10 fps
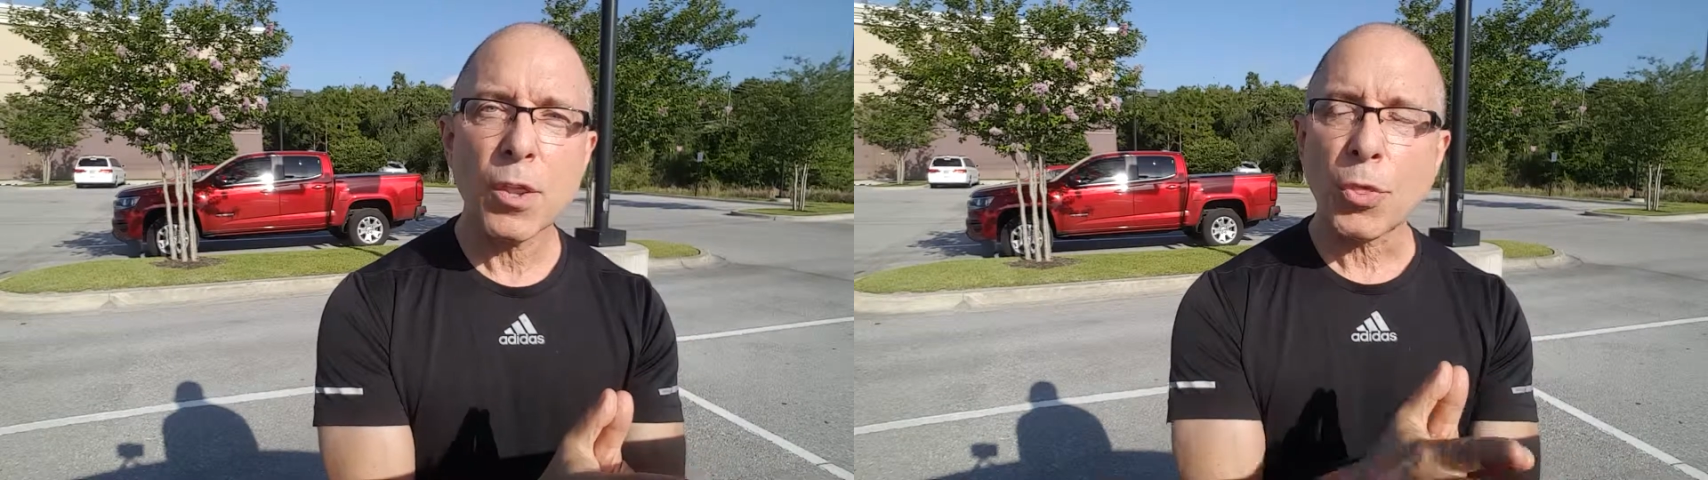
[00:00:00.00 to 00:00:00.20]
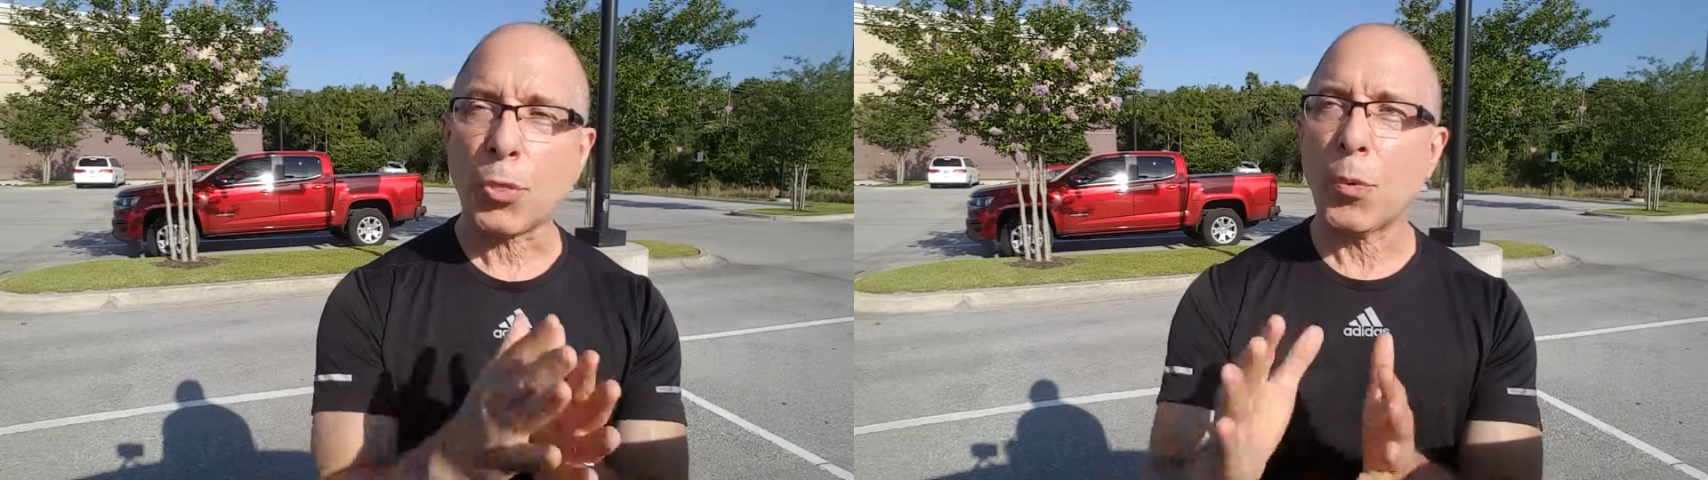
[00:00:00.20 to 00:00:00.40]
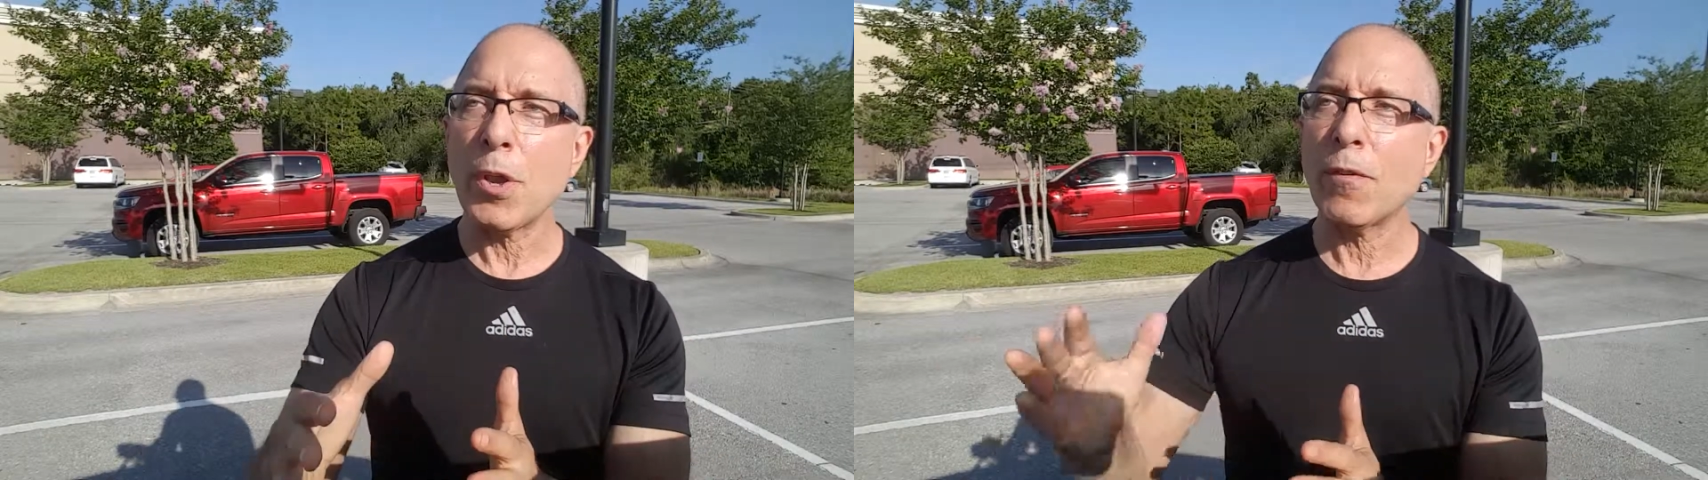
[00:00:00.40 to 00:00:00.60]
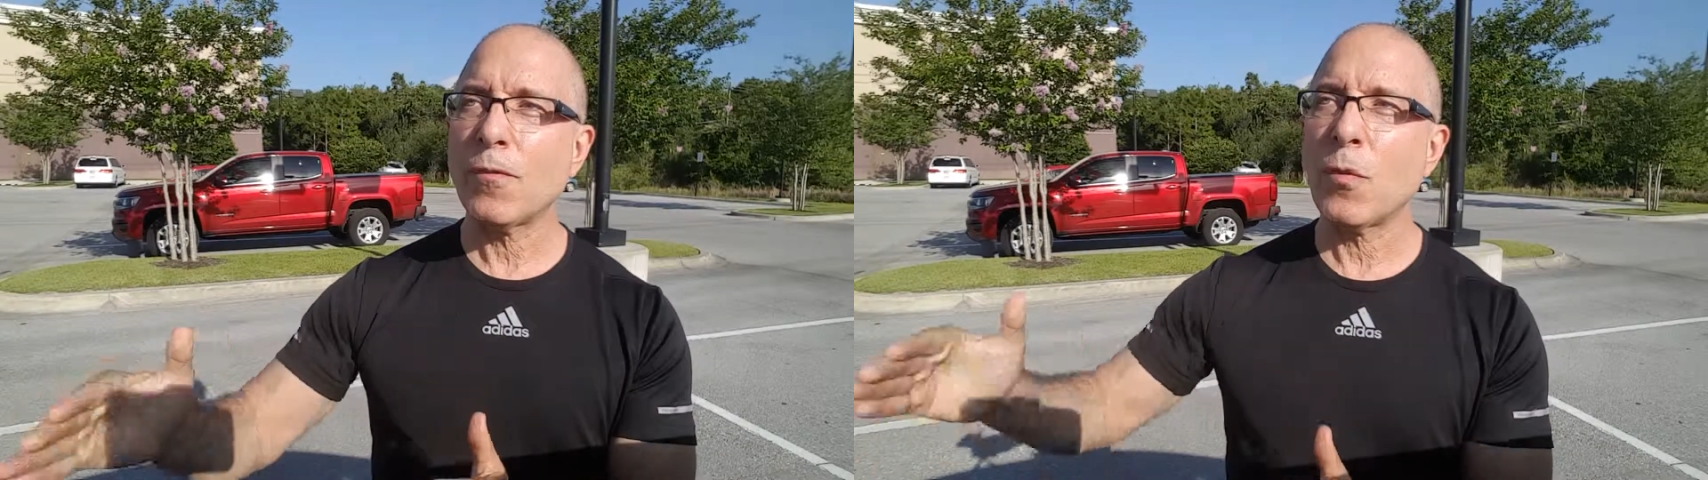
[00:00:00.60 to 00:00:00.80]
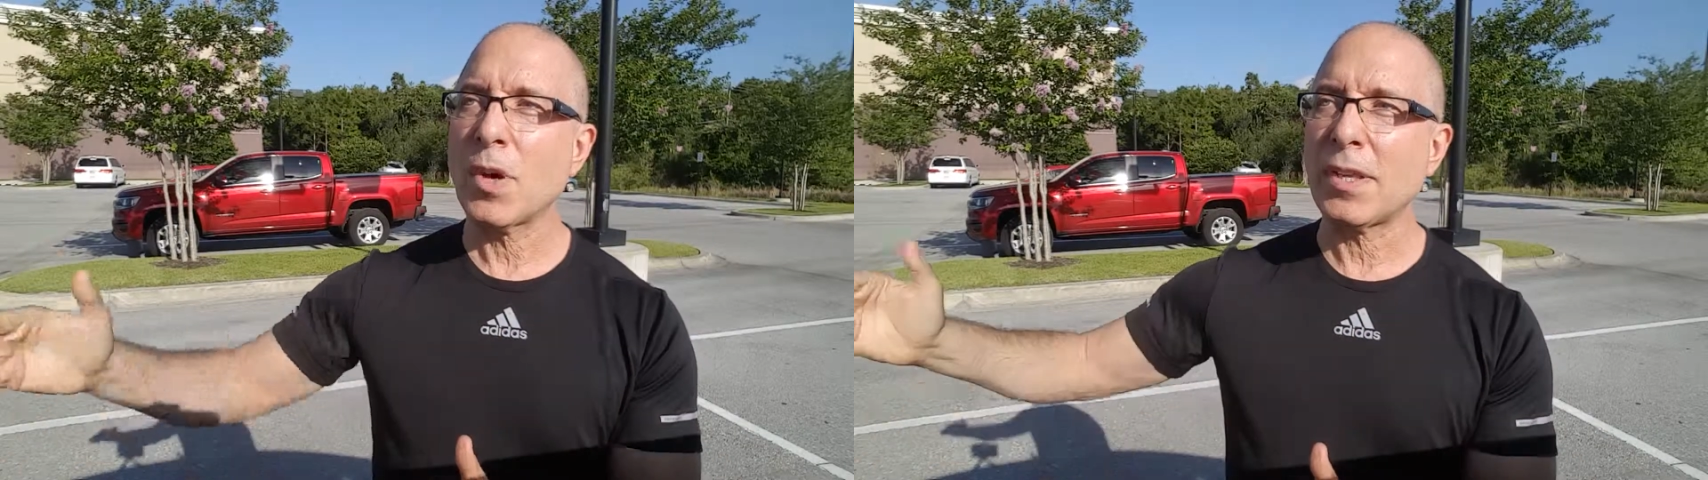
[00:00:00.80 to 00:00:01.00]
3 or
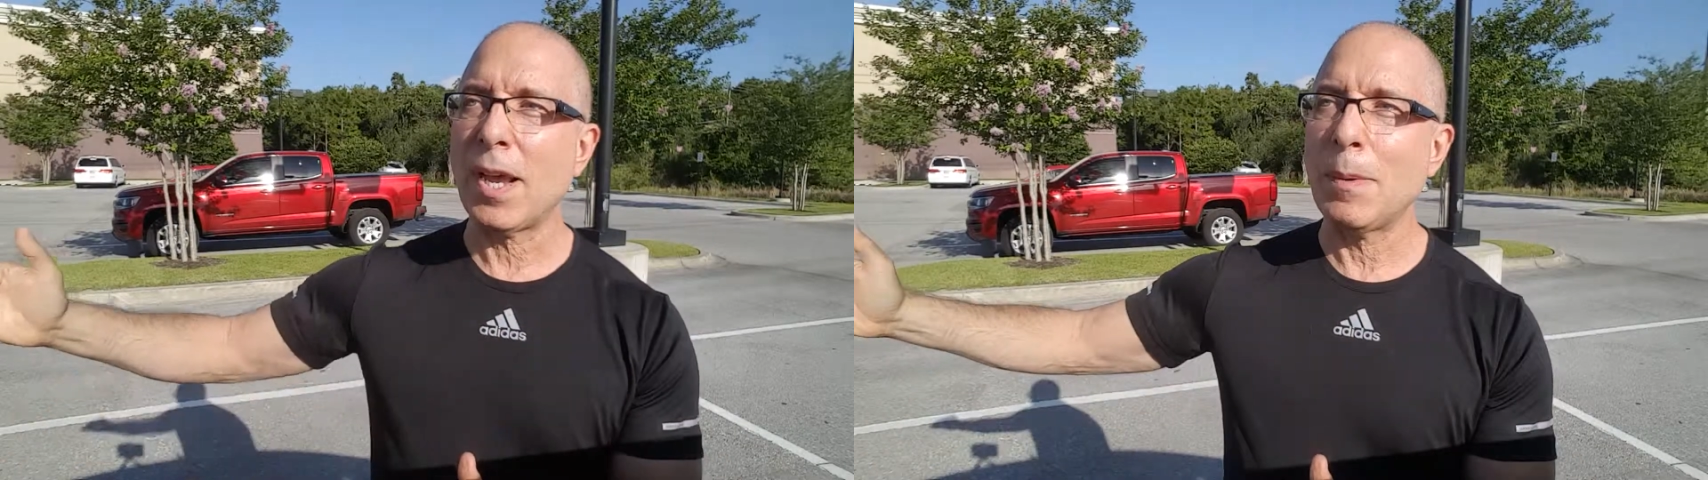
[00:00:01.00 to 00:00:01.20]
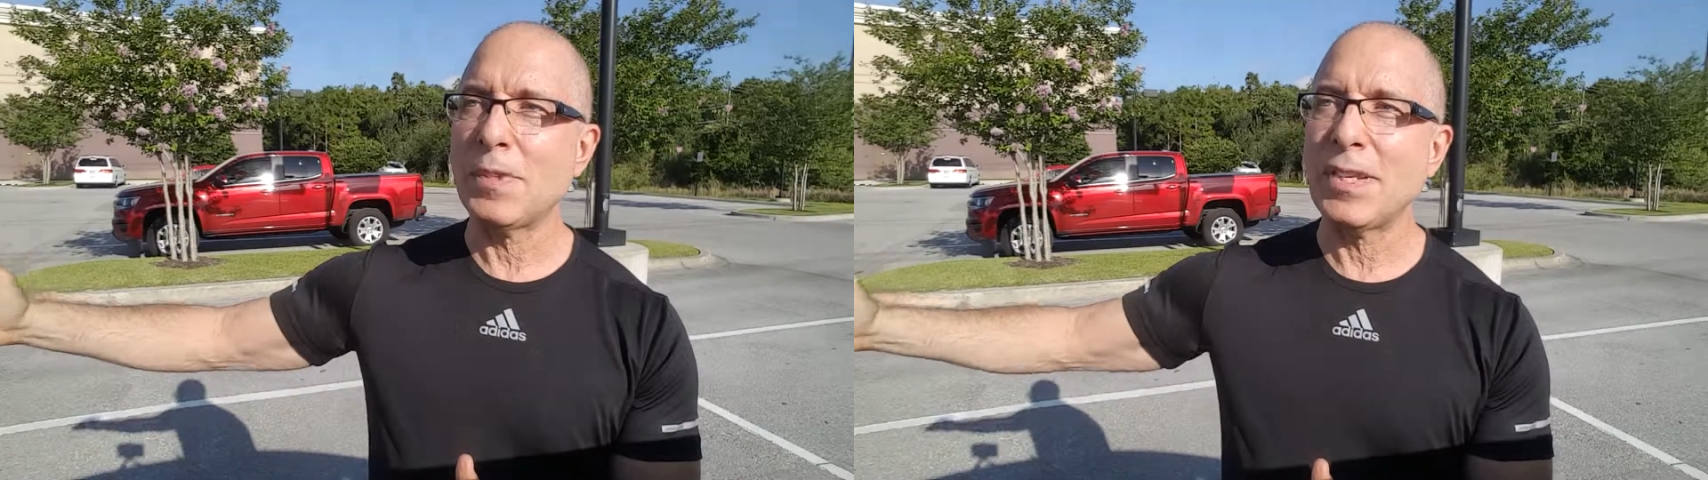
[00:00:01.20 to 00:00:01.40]
4 times